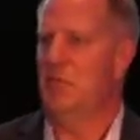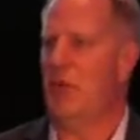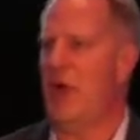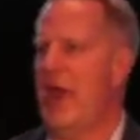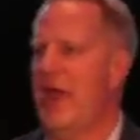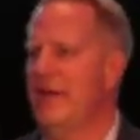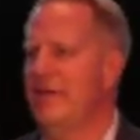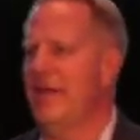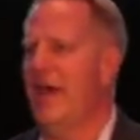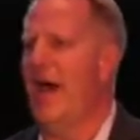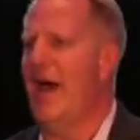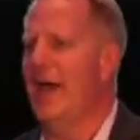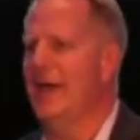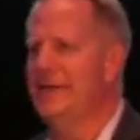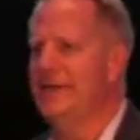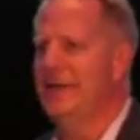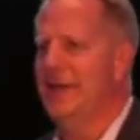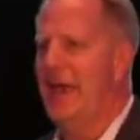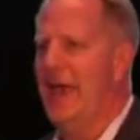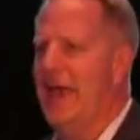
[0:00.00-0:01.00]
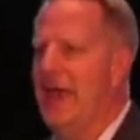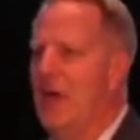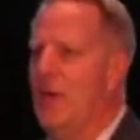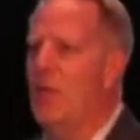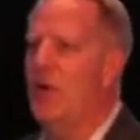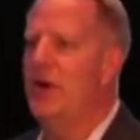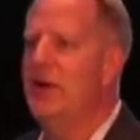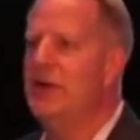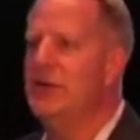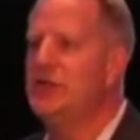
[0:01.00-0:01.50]
brand guy today, I
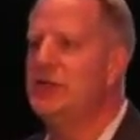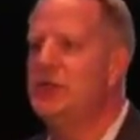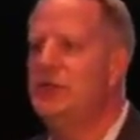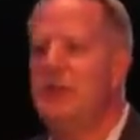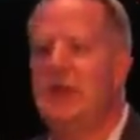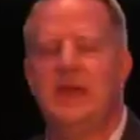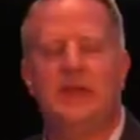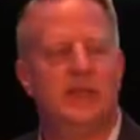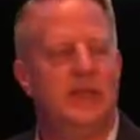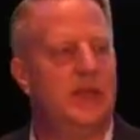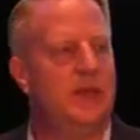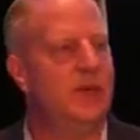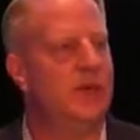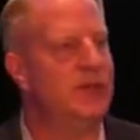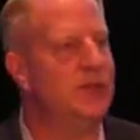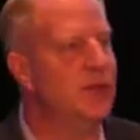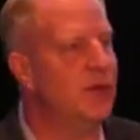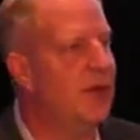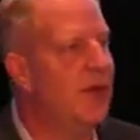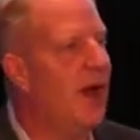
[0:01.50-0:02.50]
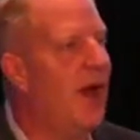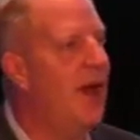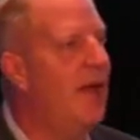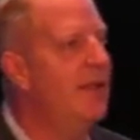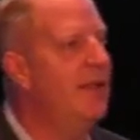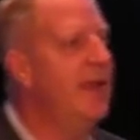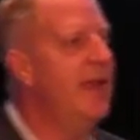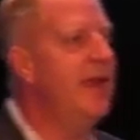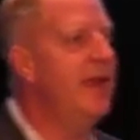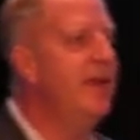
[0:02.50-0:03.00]
wanted to speak to you as your
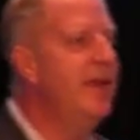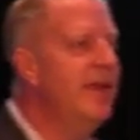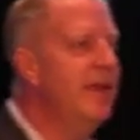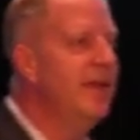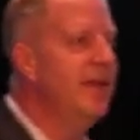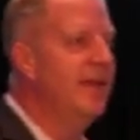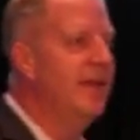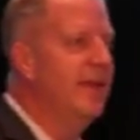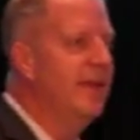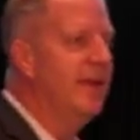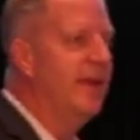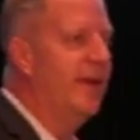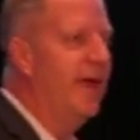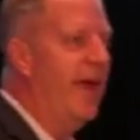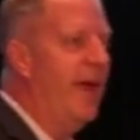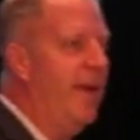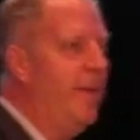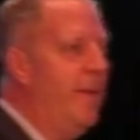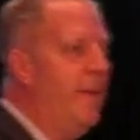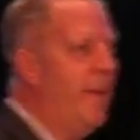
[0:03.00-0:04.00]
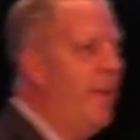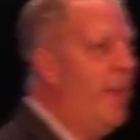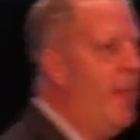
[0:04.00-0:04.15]
colleague. Okay?